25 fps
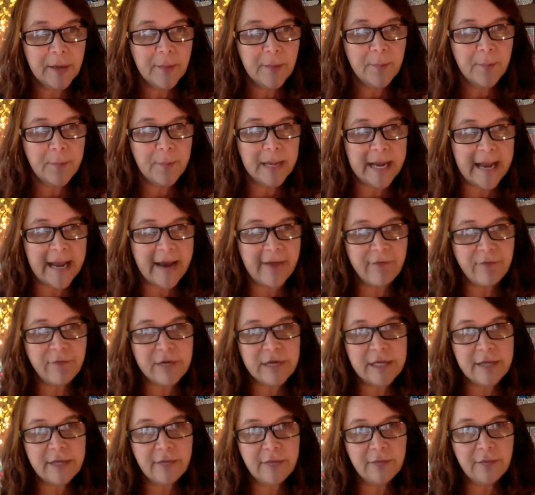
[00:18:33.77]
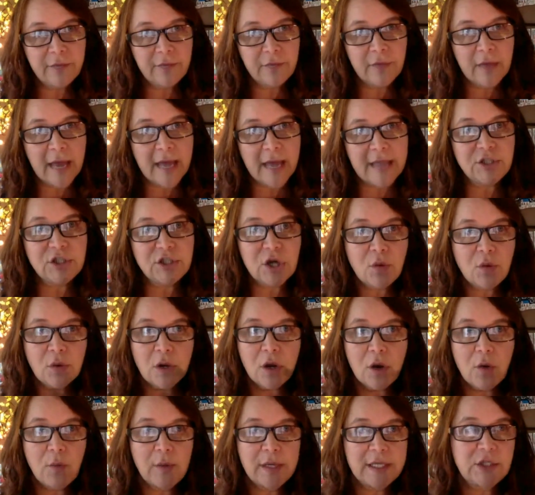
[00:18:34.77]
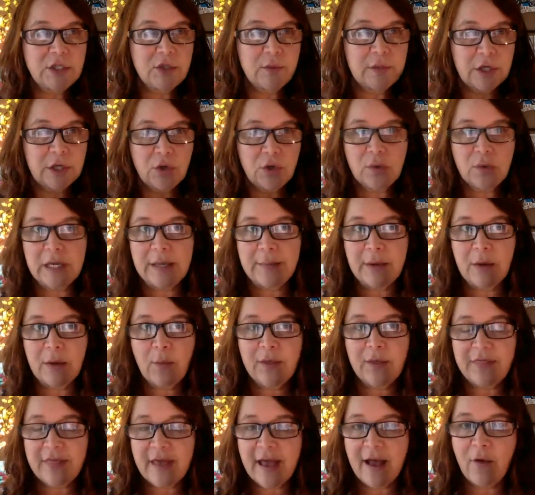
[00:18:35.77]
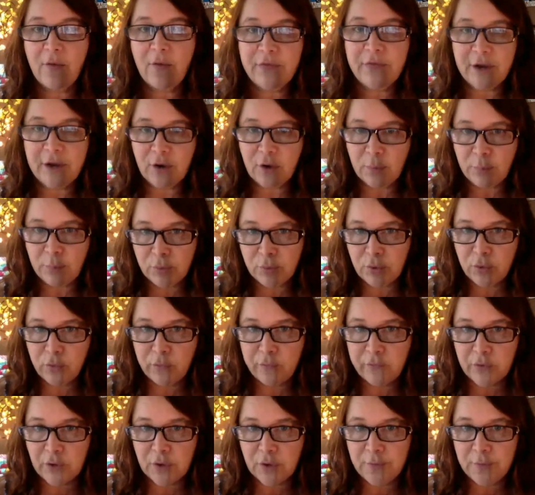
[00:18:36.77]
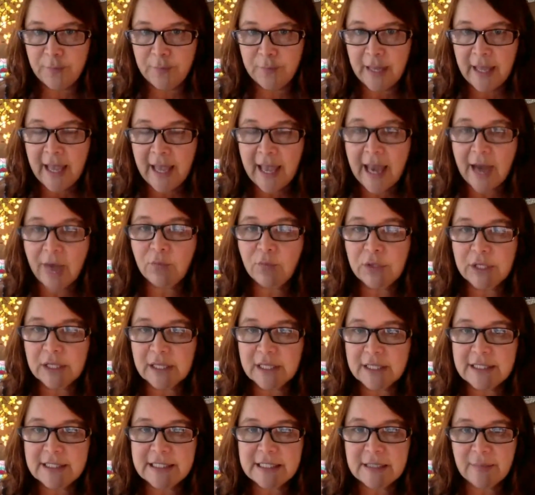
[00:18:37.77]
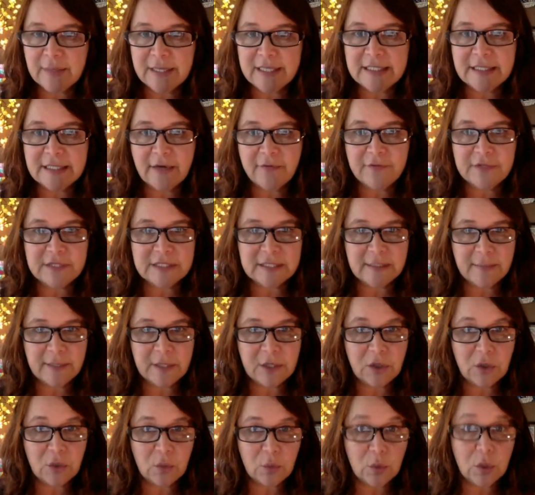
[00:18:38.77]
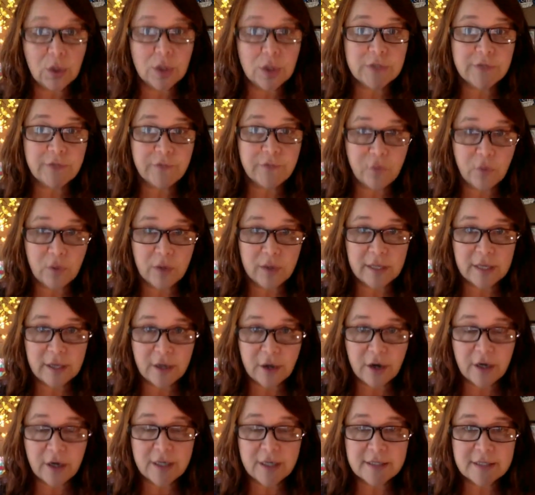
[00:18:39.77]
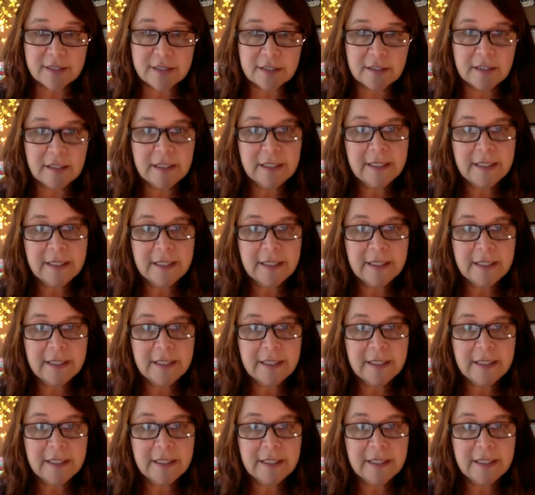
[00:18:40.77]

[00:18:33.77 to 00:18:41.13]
But I don't go into an agreement without their approval. I really see myself as somebody who works for the artist.